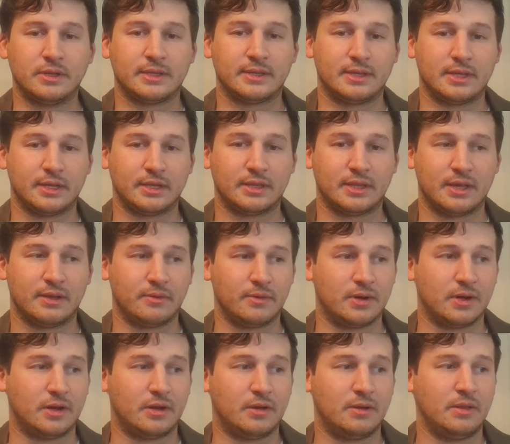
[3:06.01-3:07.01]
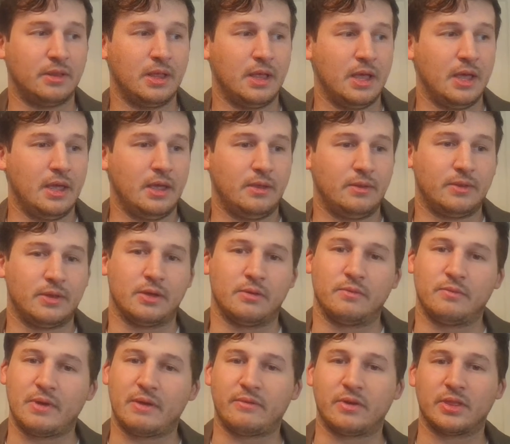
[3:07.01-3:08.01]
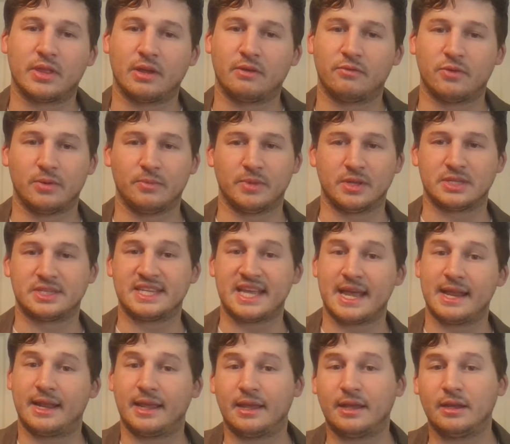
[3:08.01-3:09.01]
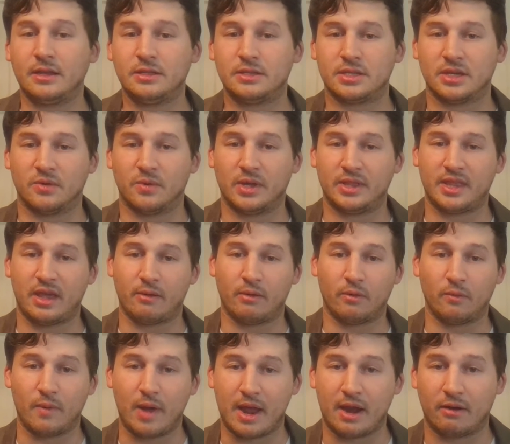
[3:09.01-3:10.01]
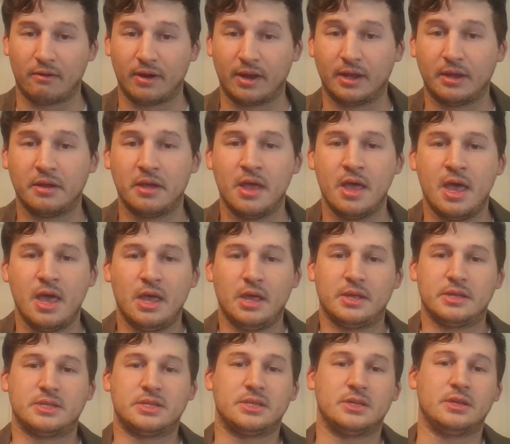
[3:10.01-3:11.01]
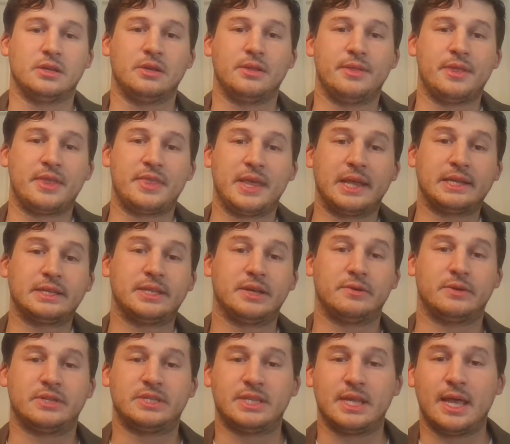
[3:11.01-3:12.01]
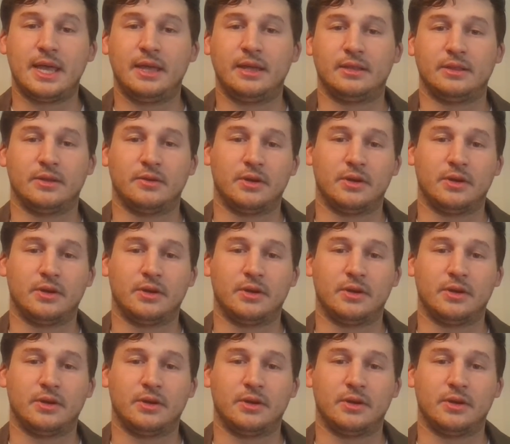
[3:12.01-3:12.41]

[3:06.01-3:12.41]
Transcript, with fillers: I think they were all, you know, everything from the setting to what they were wearing to the things they were saying.